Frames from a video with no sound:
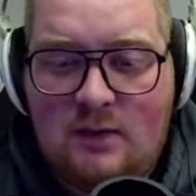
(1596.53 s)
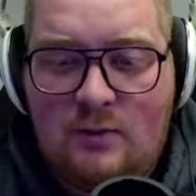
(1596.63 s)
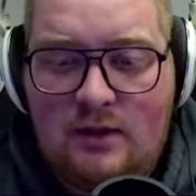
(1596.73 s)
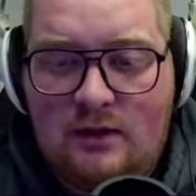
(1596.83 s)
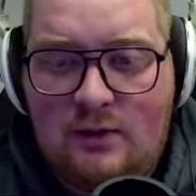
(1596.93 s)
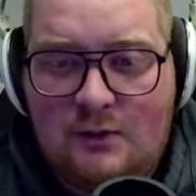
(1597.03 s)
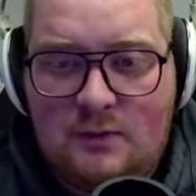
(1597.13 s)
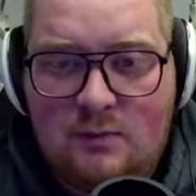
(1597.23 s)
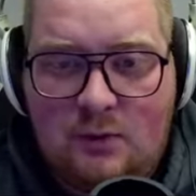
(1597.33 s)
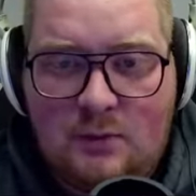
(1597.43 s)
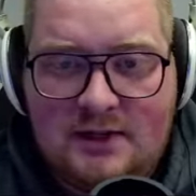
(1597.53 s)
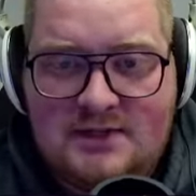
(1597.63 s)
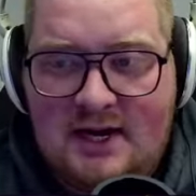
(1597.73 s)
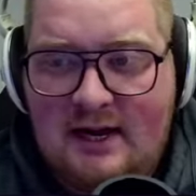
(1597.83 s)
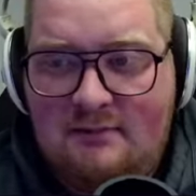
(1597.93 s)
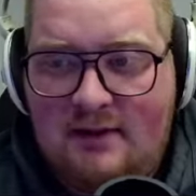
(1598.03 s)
we can only roll one time,